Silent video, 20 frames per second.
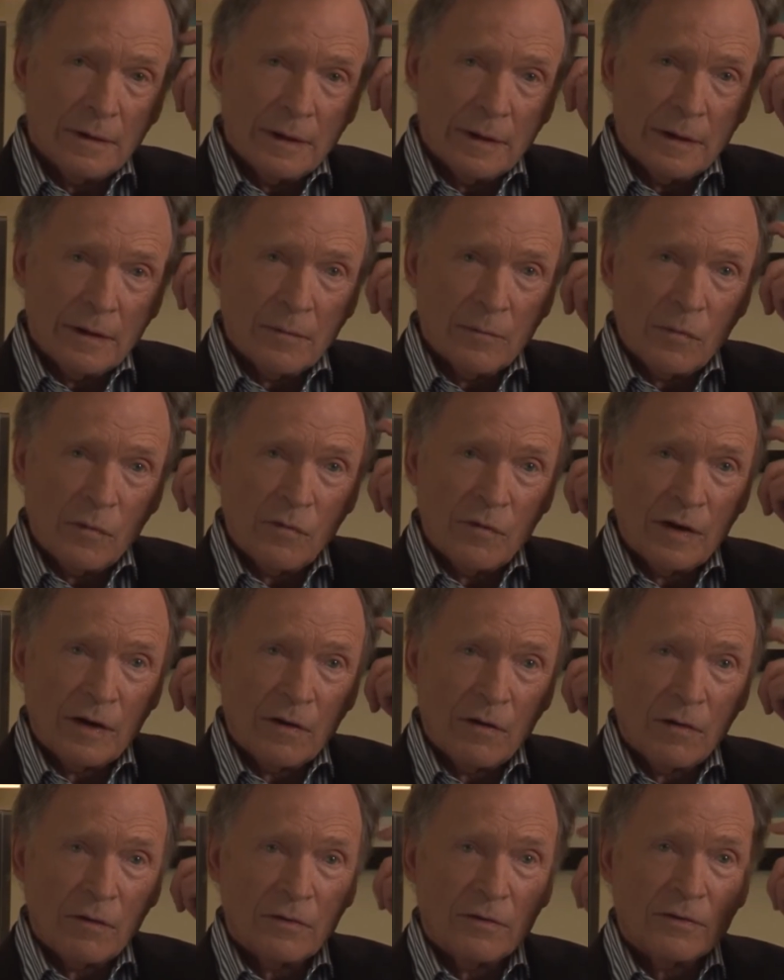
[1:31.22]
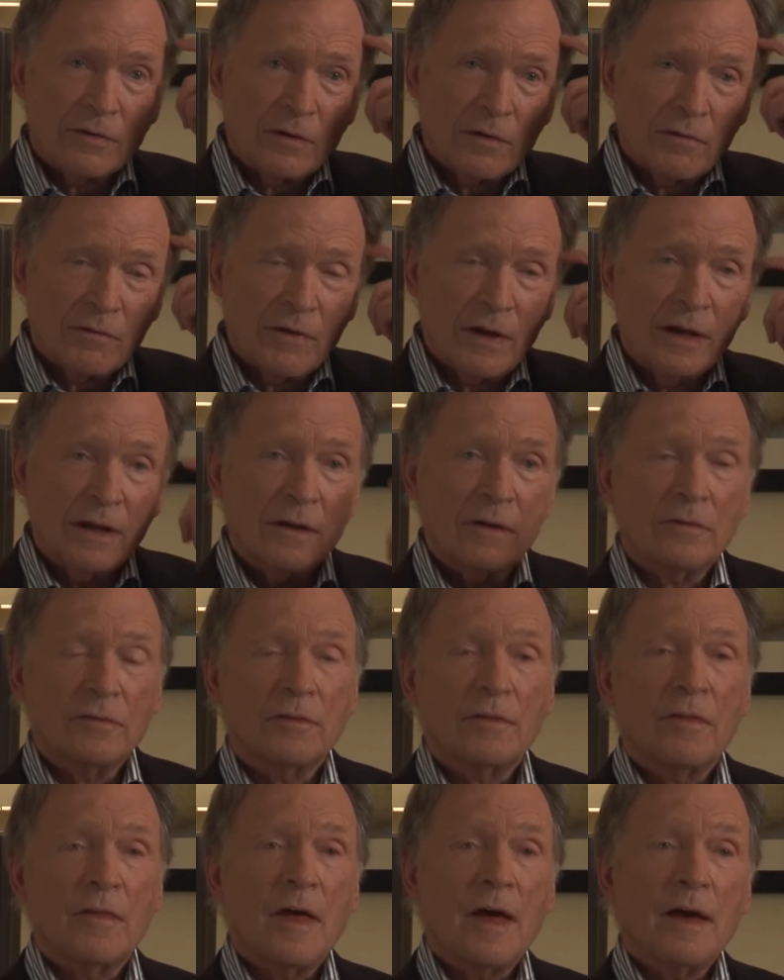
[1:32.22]
in a movie called Sylvanus
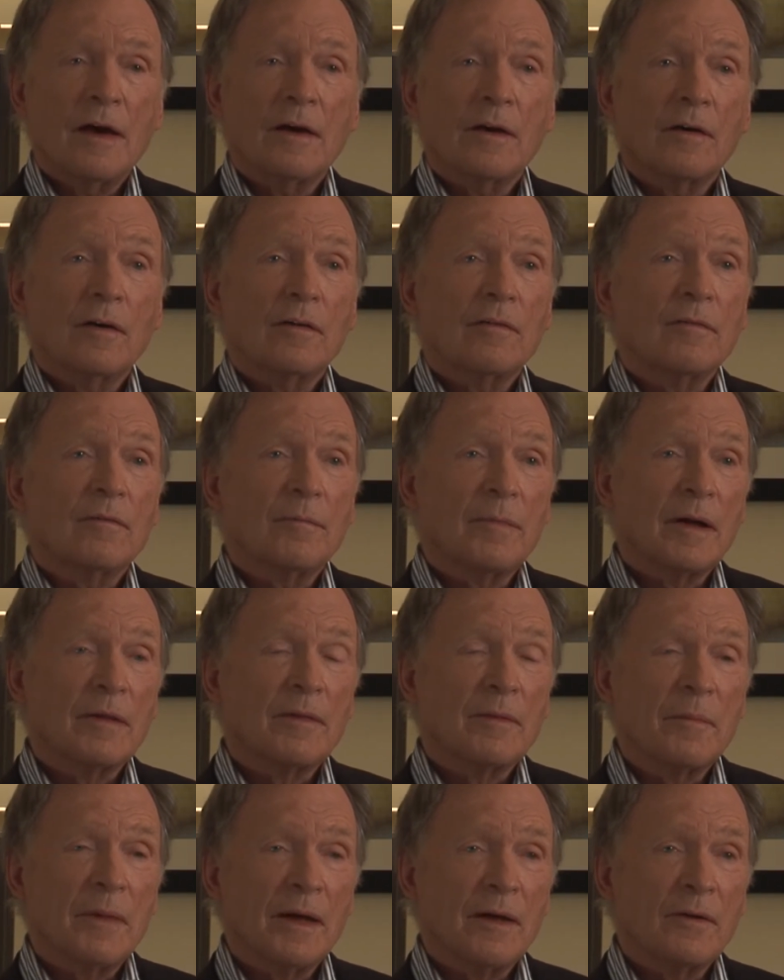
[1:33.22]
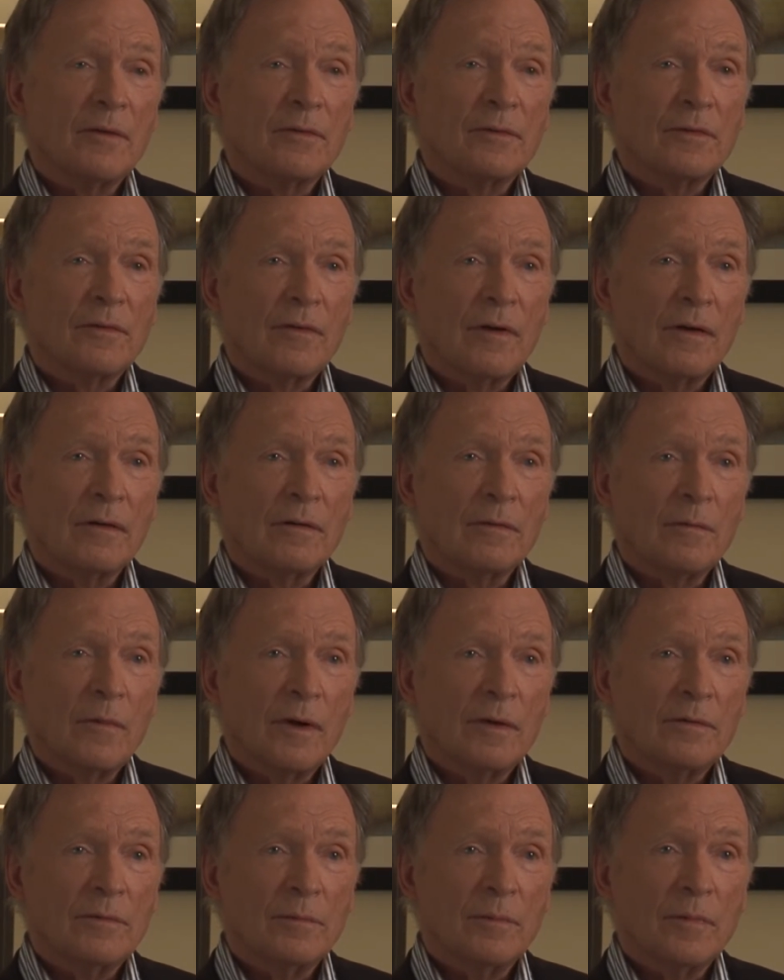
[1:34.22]
Thayer about the man who founded
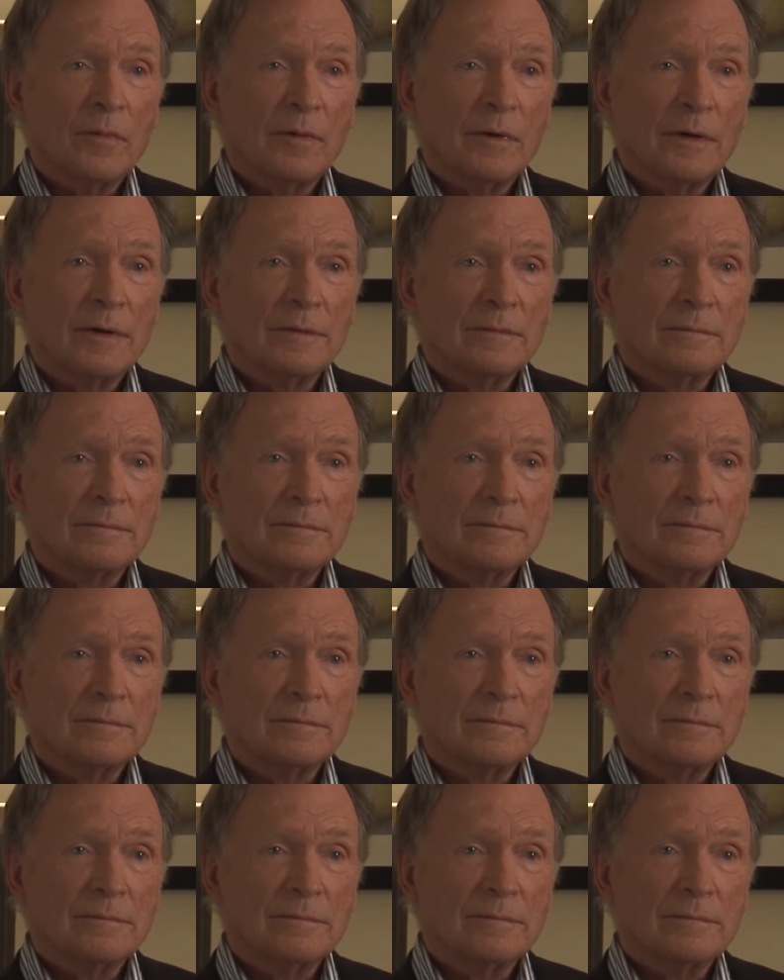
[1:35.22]
West Point.